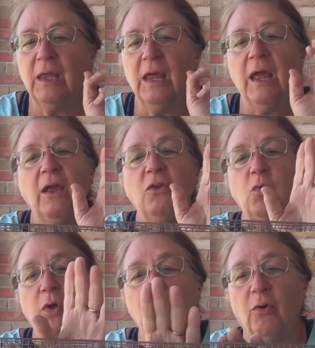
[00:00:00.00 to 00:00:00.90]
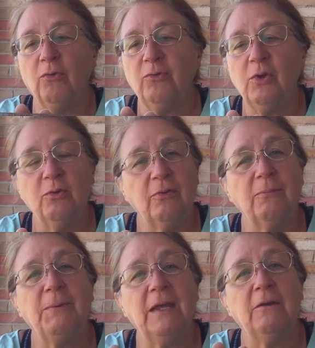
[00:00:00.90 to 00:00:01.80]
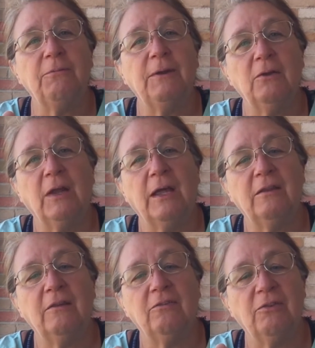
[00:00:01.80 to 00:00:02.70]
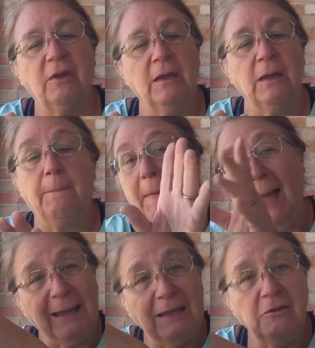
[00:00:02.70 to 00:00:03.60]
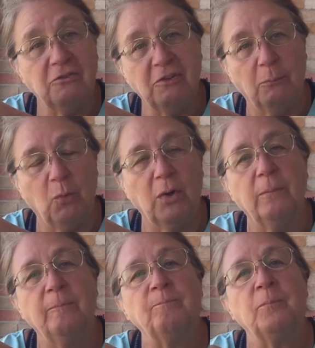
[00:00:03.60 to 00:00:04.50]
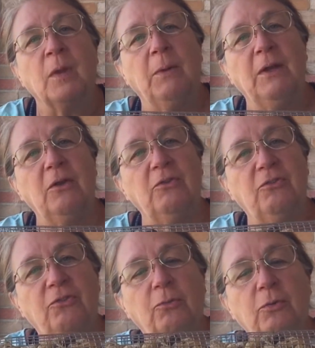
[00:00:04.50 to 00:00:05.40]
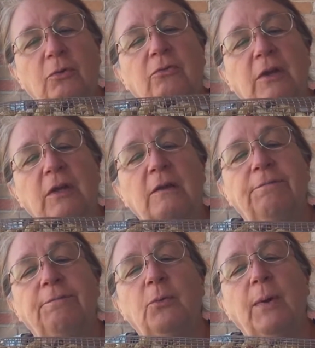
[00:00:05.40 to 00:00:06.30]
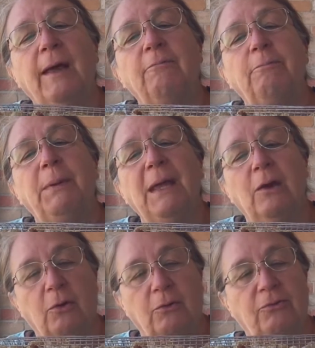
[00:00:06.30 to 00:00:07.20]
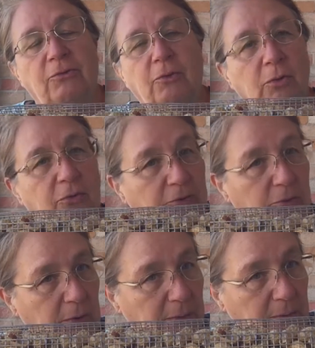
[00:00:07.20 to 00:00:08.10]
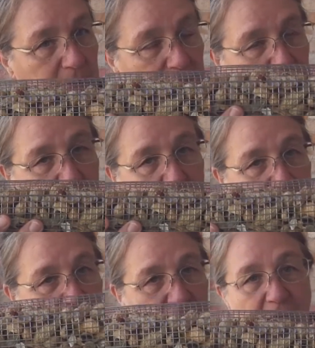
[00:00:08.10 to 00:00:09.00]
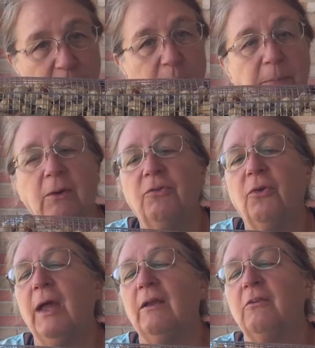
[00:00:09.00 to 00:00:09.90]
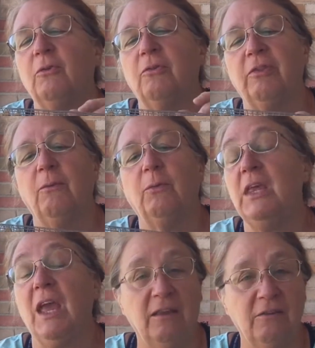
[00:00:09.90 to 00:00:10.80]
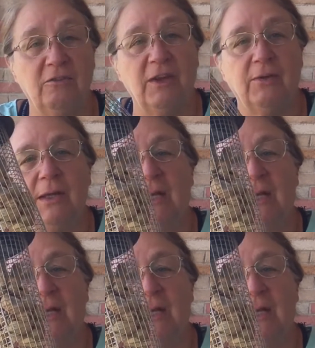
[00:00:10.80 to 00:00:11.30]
You can also use a peanut feeder like this back east somewhere, but just don't use it if you have bears. Don't use it during the time when bears are active, because they will yank this down and eat